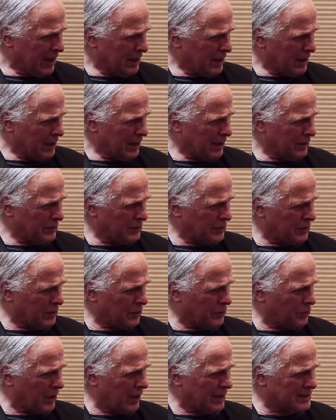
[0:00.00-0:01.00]

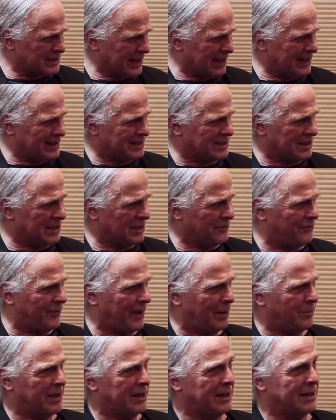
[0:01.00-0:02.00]
the ascendancy of the
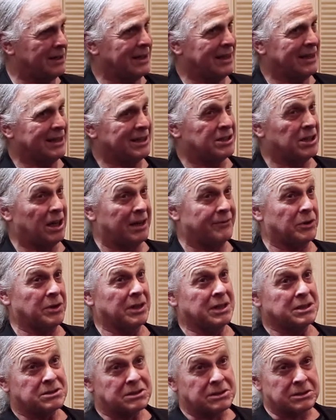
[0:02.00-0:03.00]
feminine in
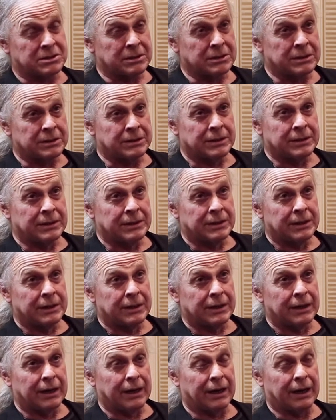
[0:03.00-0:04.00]
governance,
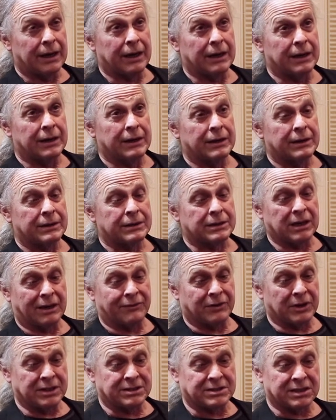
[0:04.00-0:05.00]

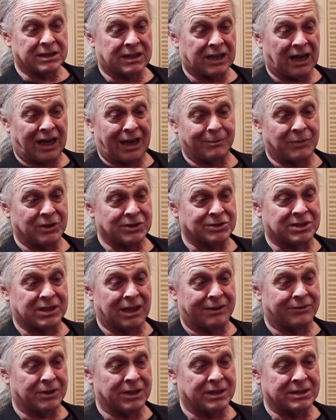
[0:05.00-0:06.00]
governance in commerce,
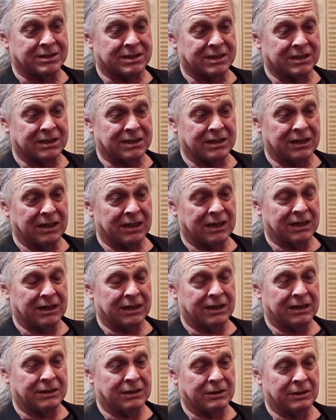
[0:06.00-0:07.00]
governance in
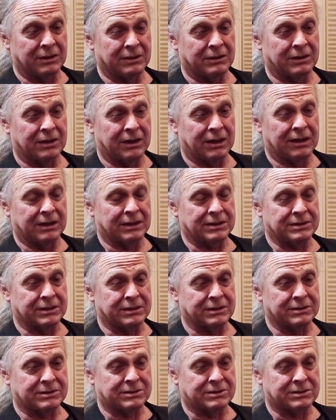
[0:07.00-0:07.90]
the